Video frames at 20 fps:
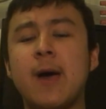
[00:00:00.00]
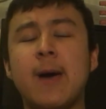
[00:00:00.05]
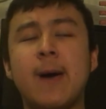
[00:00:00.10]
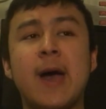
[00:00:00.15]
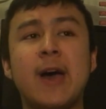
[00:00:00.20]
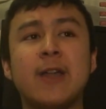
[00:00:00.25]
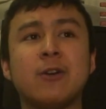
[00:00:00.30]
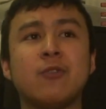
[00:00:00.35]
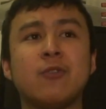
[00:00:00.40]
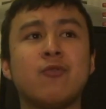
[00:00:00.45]

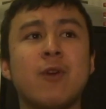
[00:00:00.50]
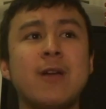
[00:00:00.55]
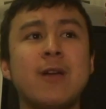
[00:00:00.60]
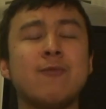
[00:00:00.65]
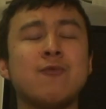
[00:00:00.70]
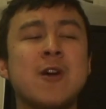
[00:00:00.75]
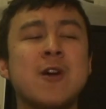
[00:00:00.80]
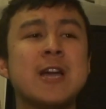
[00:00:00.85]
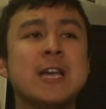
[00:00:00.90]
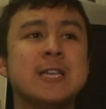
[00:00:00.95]
had a great
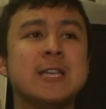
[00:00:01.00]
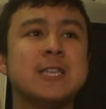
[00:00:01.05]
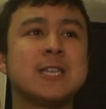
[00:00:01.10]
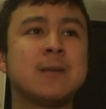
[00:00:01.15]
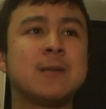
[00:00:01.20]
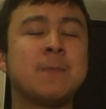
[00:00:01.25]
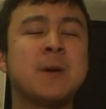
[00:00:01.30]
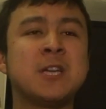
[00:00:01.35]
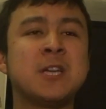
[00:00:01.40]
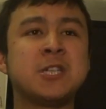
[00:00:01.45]
race
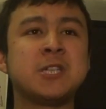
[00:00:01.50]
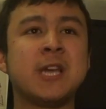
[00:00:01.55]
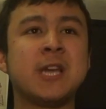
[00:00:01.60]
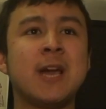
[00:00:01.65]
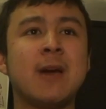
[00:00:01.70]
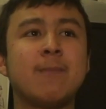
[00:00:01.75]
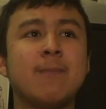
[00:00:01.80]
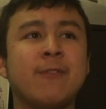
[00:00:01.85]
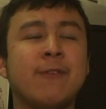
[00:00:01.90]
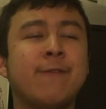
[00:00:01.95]
and managed to
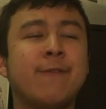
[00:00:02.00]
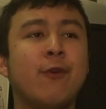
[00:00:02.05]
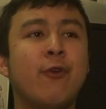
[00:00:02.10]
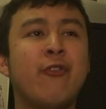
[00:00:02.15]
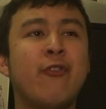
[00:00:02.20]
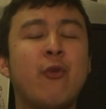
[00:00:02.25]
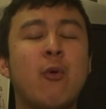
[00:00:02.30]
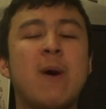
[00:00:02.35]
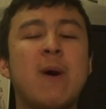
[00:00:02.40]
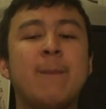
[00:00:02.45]
get
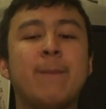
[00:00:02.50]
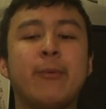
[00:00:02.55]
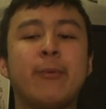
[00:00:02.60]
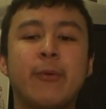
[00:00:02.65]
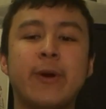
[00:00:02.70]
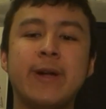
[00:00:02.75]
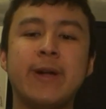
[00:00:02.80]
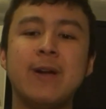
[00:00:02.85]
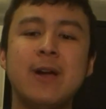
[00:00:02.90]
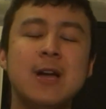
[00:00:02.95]
fourth at one
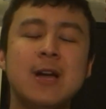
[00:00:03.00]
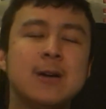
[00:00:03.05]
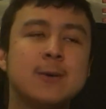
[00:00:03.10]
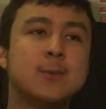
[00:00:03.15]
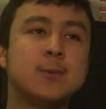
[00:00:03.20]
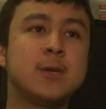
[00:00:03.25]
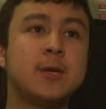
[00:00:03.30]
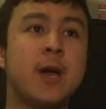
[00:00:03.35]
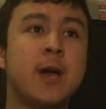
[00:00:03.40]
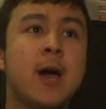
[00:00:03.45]
point,
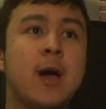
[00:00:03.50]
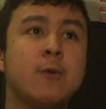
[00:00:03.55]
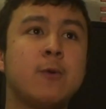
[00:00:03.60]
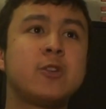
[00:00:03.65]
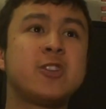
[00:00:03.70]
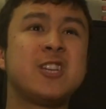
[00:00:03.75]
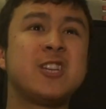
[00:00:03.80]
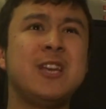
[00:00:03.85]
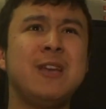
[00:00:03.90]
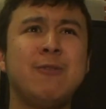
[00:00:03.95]

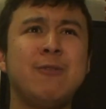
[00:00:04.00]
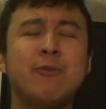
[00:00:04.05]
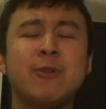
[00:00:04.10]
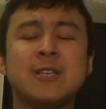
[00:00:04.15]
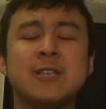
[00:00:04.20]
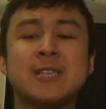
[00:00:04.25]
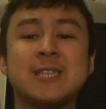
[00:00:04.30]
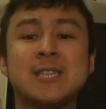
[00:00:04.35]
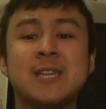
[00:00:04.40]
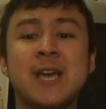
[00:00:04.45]
which he would
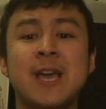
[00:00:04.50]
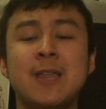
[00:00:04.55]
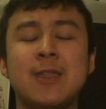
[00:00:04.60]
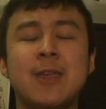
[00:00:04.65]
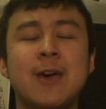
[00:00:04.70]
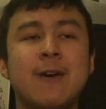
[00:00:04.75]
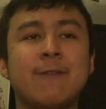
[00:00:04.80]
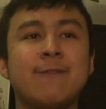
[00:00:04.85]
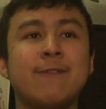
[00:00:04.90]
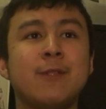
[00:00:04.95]
stay
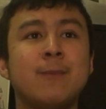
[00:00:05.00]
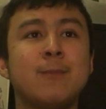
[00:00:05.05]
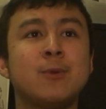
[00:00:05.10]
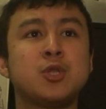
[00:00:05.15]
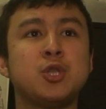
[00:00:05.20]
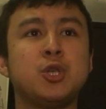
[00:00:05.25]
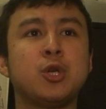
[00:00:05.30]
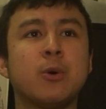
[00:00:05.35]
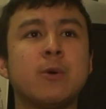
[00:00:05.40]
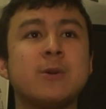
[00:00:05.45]
there for the
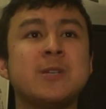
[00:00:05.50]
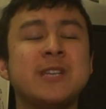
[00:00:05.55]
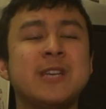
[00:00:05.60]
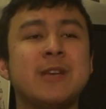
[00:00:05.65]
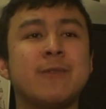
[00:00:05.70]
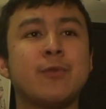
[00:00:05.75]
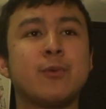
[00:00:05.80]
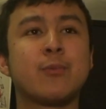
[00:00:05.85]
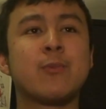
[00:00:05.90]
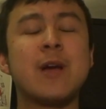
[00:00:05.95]
majority
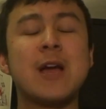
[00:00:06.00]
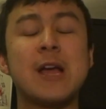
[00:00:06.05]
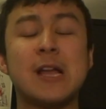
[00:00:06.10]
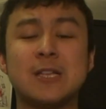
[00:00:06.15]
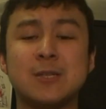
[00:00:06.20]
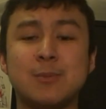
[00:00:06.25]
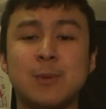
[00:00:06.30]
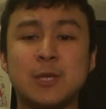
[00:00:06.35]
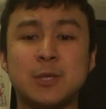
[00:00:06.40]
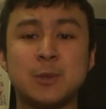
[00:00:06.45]
of the
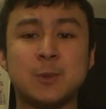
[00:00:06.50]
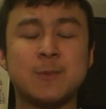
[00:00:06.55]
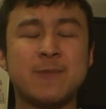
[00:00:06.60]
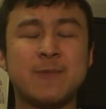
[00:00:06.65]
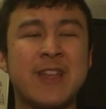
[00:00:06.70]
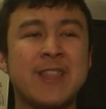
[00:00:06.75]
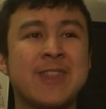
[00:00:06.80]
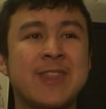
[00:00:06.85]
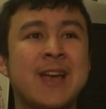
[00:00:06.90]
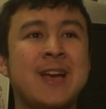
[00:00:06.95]
race, which was
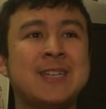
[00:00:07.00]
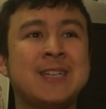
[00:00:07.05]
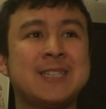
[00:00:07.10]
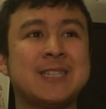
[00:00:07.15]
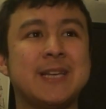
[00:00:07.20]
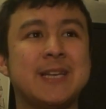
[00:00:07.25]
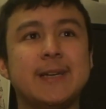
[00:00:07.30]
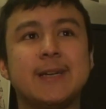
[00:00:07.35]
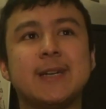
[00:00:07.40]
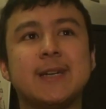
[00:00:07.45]

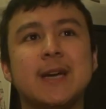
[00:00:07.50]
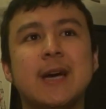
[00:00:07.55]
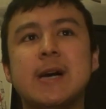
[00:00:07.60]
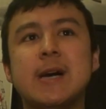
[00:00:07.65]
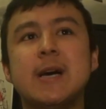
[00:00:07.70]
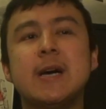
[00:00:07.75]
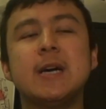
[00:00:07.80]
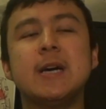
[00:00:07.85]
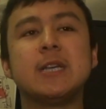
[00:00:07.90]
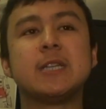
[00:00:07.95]
fantastic.
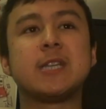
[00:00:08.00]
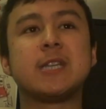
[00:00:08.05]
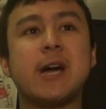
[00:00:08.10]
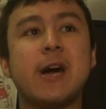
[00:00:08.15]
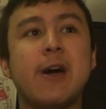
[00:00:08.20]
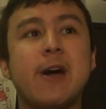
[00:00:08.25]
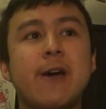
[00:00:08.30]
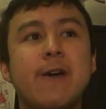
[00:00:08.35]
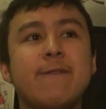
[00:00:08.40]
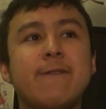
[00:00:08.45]

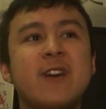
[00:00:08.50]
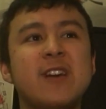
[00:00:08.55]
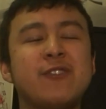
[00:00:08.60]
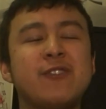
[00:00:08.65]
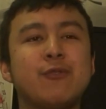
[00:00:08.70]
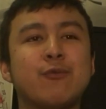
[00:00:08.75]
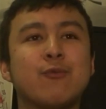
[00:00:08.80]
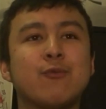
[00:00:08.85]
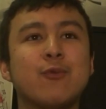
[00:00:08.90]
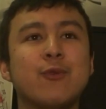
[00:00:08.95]
So Vettel